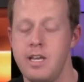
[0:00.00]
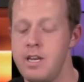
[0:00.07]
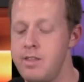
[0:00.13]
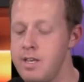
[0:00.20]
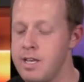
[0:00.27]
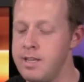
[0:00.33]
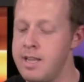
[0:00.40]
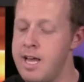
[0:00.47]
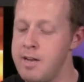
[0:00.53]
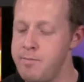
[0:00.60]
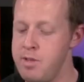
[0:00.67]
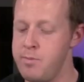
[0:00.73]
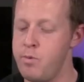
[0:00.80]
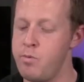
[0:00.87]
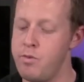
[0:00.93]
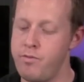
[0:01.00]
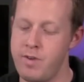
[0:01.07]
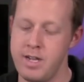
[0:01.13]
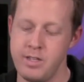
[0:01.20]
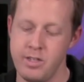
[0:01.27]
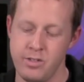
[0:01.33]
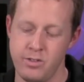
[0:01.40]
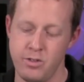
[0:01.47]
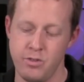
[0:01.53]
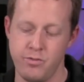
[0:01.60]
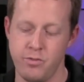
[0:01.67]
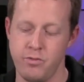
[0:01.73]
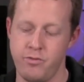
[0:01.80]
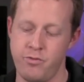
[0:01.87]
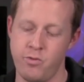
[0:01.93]
And I think a lot of people will find these
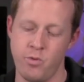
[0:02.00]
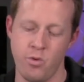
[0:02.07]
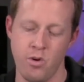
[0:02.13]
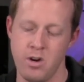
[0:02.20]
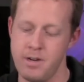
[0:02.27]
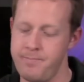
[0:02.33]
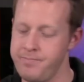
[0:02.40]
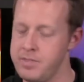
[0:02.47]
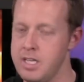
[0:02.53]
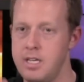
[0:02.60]
useful for,